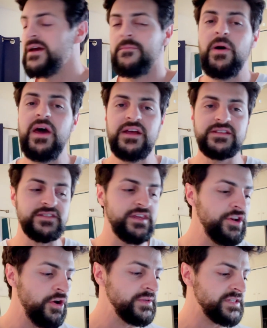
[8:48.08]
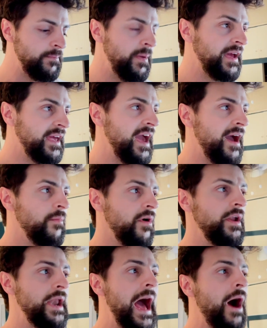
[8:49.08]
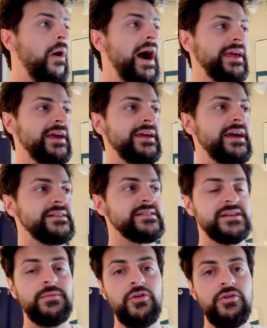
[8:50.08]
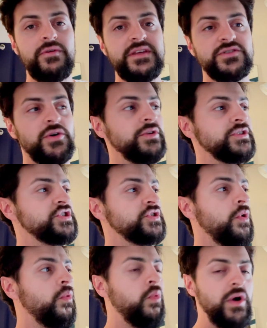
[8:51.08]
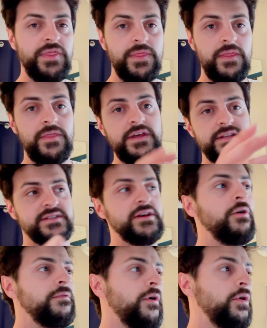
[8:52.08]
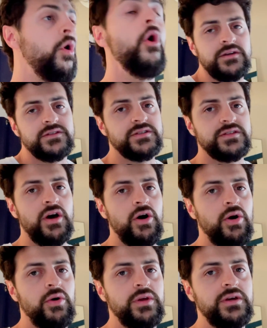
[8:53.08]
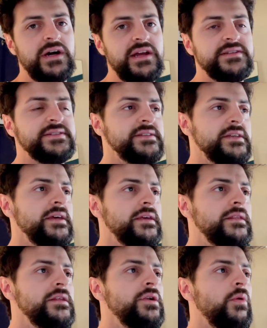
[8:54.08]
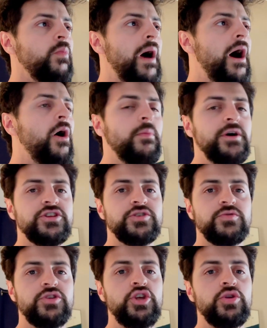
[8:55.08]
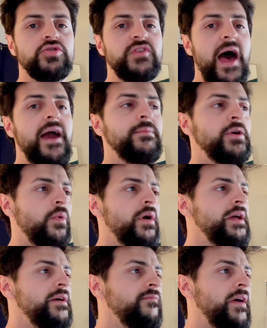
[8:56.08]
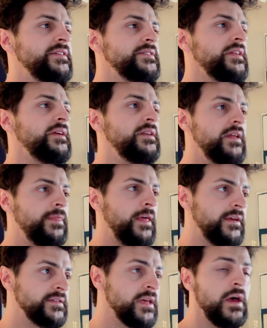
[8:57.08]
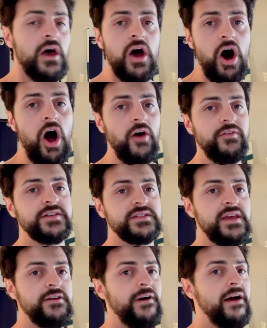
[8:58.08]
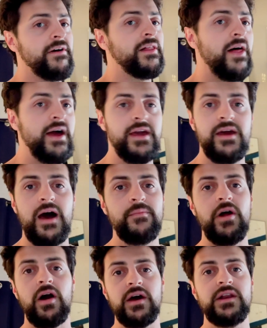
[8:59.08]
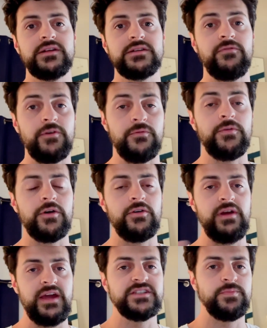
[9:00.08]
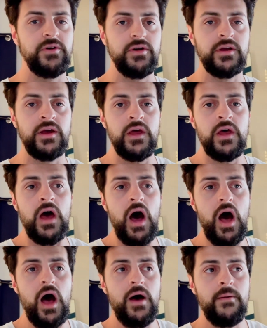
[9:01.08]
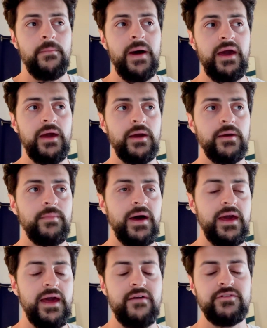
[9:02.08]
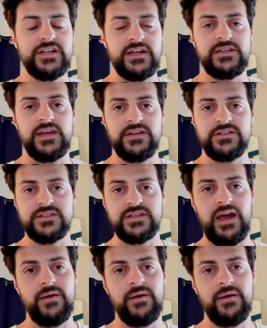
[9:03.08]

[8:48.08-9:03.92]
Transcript: But it's, you know, it's a big camera. Now I can get similar results with this cell phone. So you got to see, you know, how much time you want to invest into things. Obviously, if I have a client, I'm not going to, for Createsburg, my advertising agency,